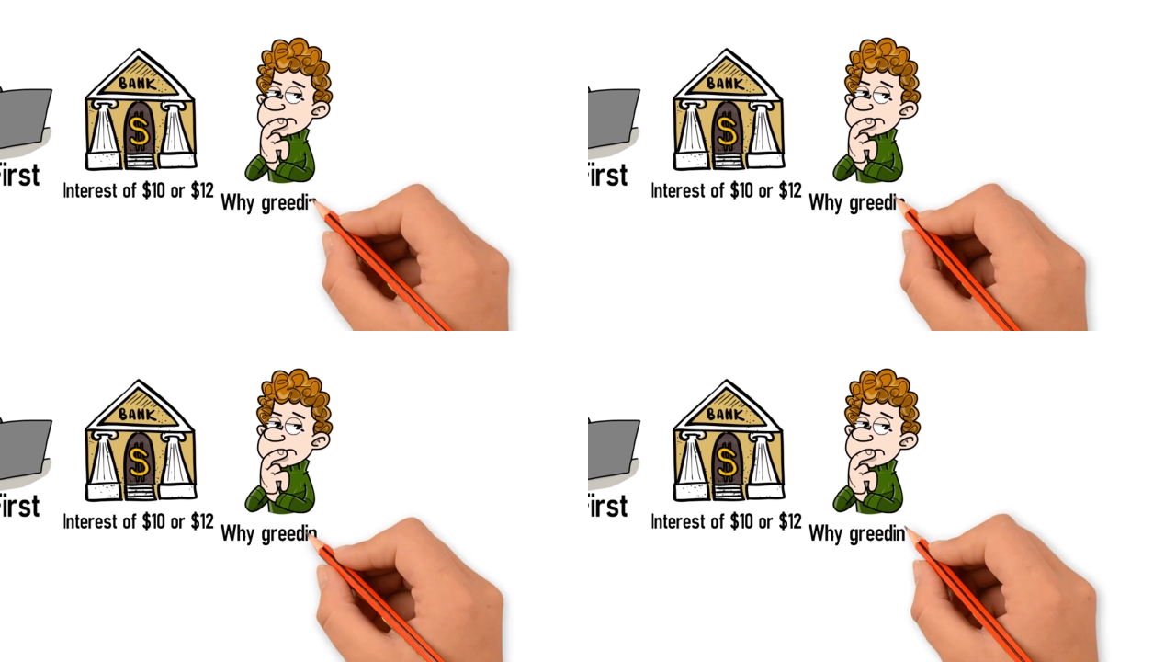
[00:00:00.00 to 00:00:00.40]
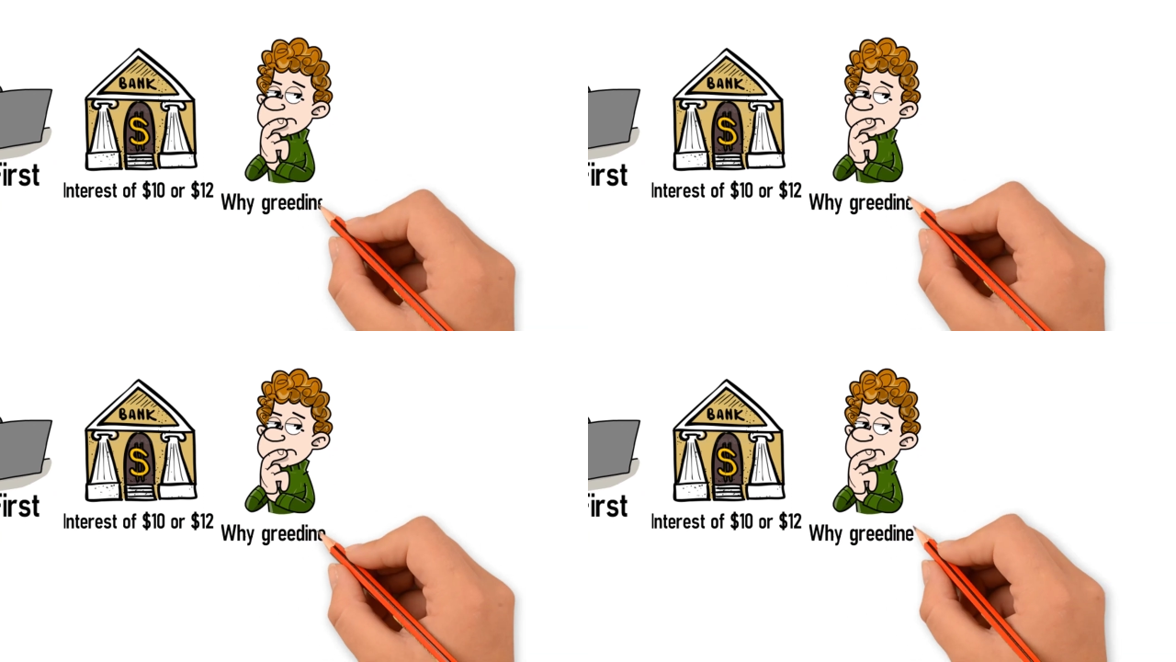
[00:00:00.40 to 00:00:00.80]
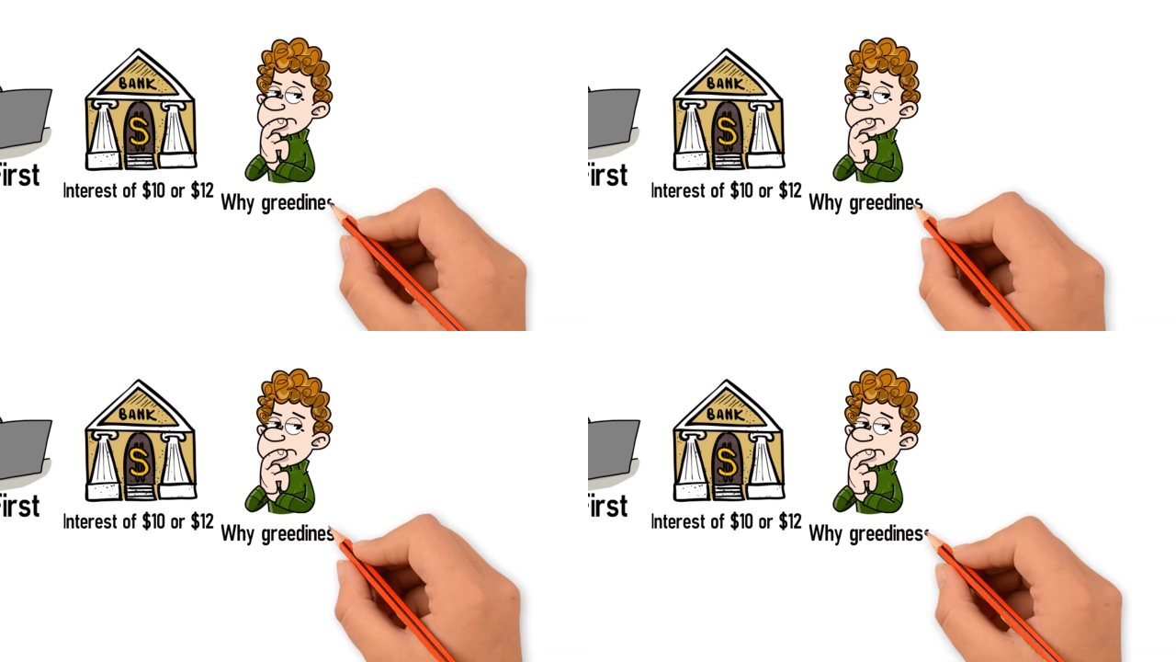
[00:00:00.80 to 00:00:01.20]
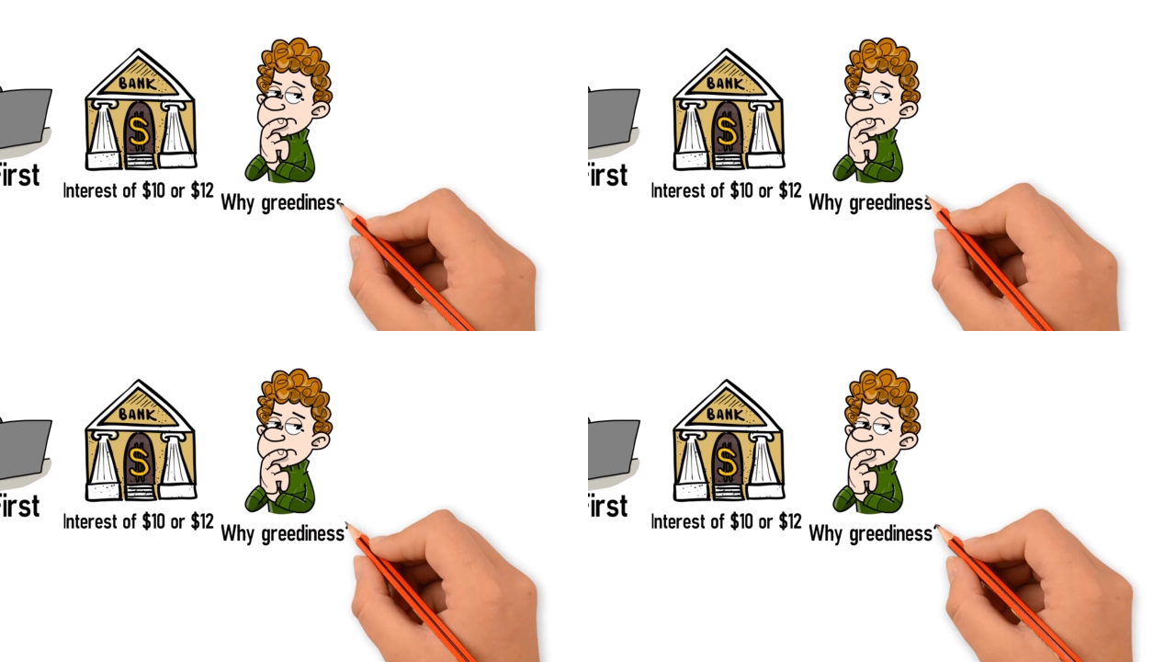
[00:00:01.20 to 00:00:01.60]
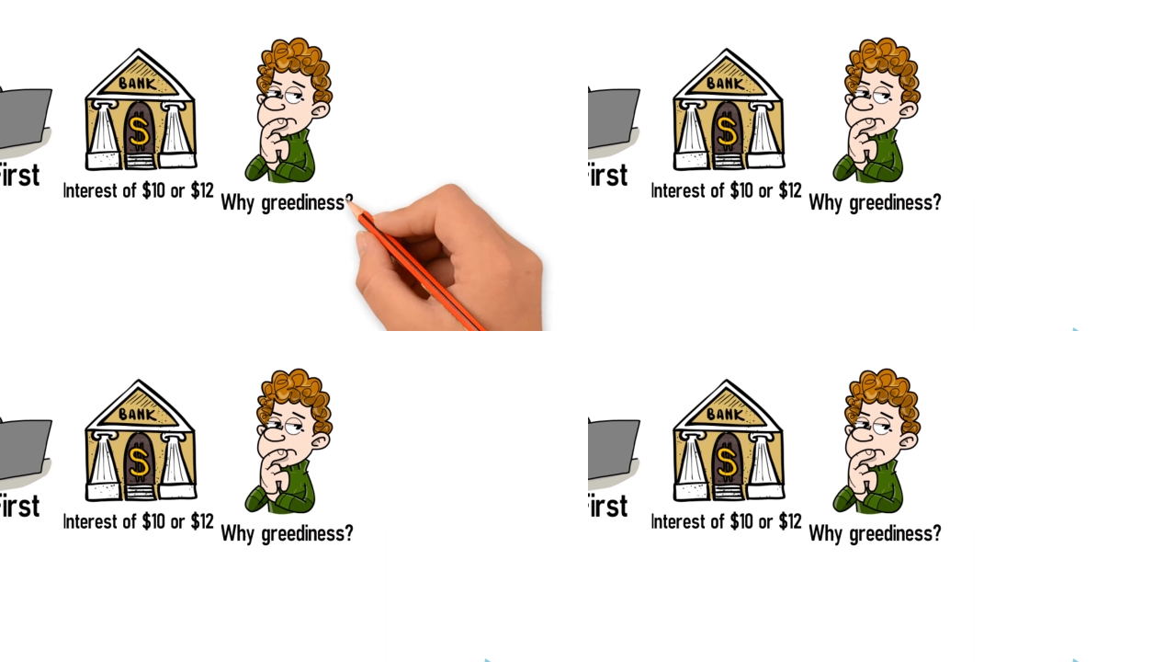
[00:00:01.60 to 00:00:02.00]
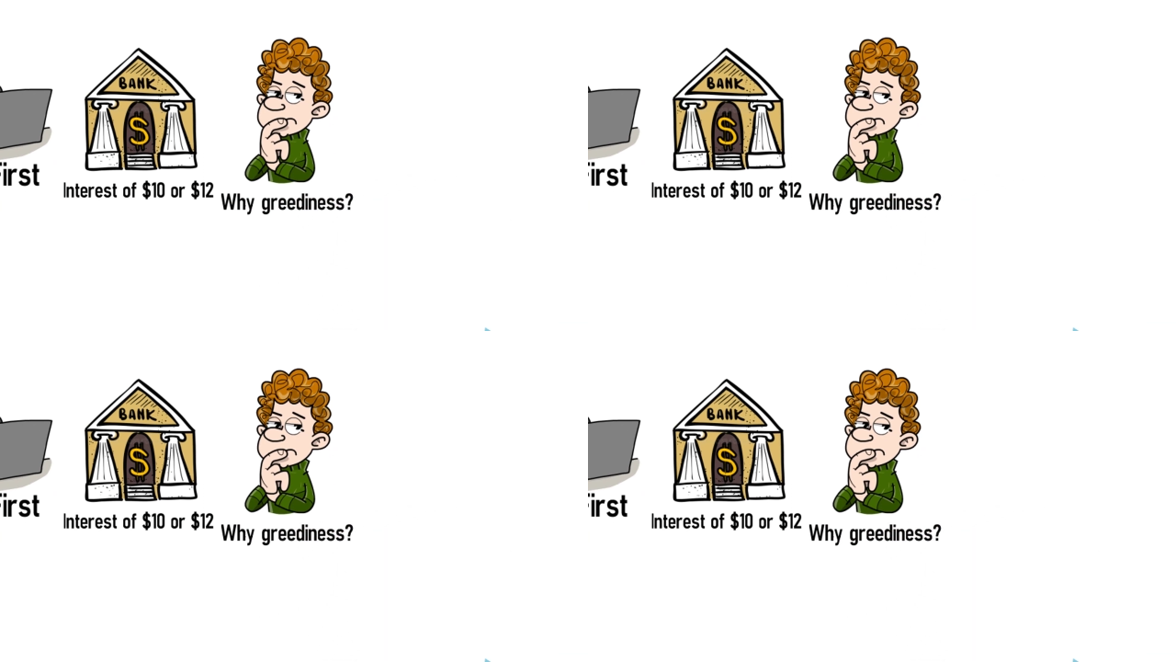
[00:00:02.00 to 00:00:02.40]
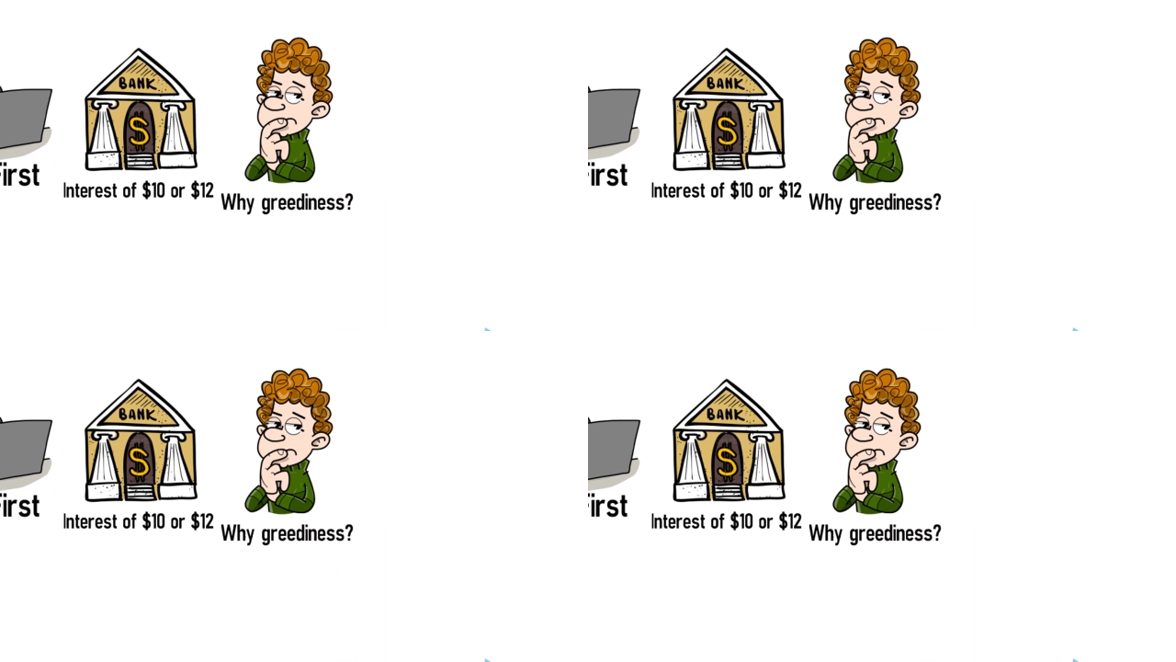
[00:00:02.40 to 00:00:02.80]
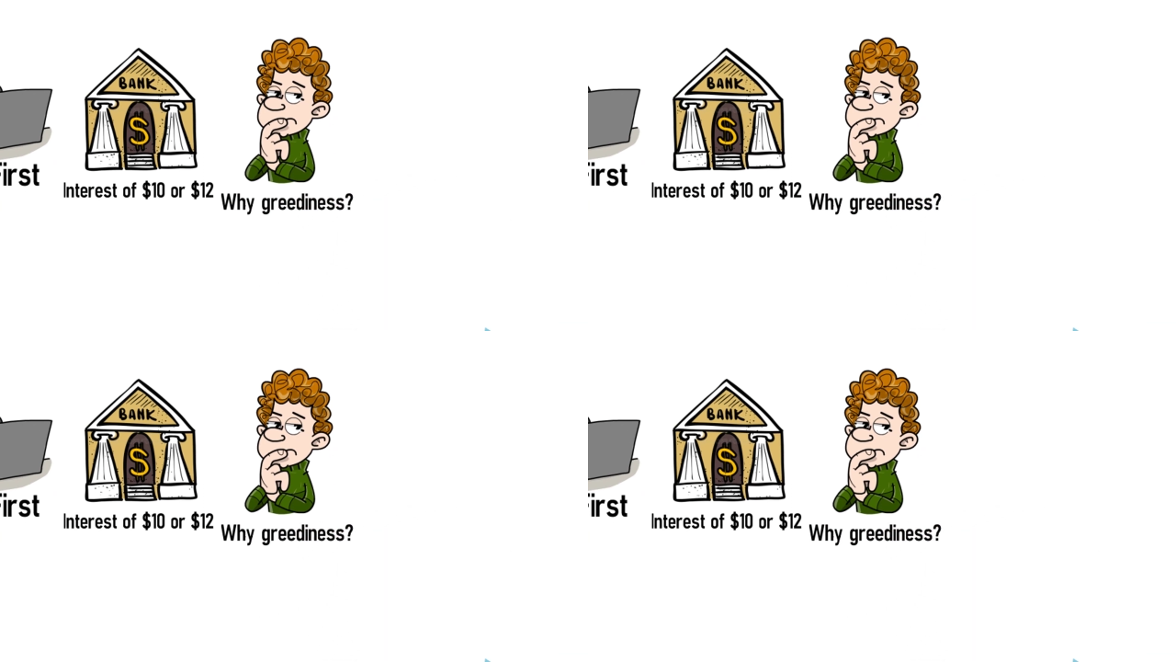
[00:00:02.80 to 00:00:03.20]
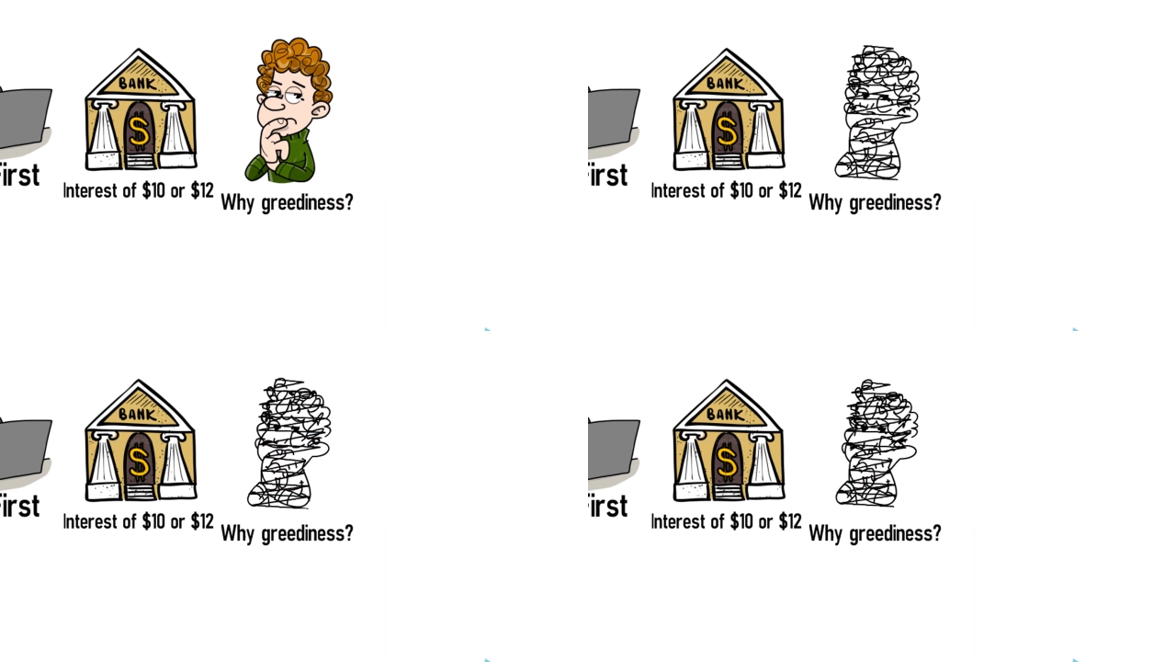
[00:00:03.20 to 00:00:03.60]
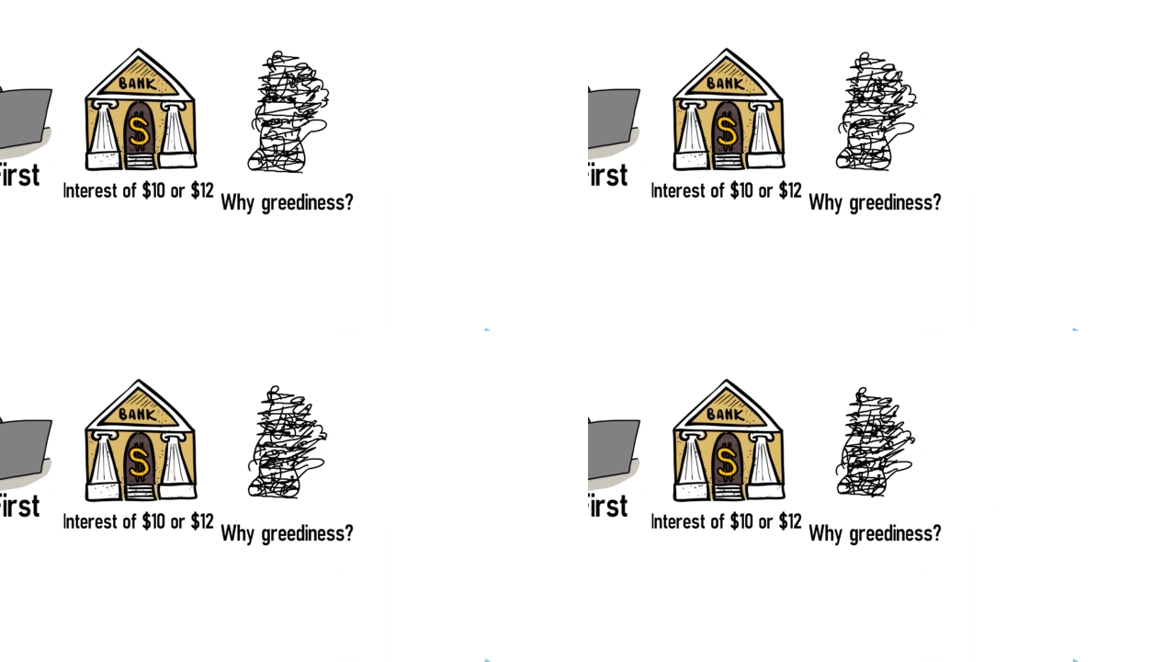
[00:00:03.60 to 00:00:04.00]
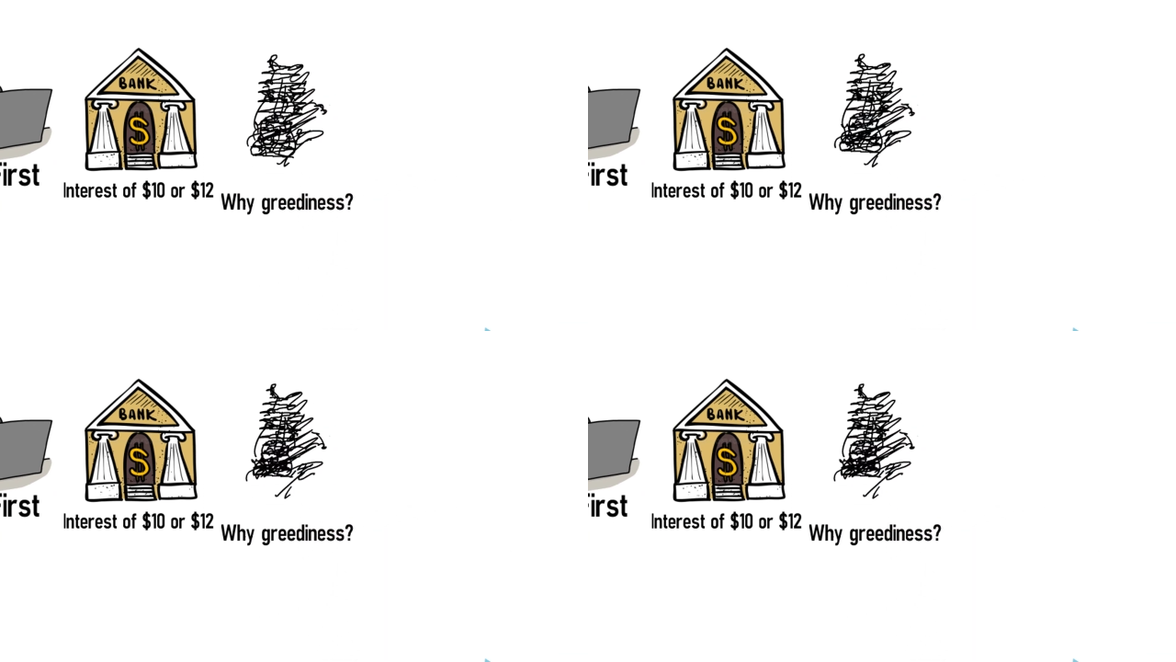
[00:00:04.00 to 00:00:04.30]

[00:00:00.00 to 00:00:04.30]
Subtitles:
(no speaker visible)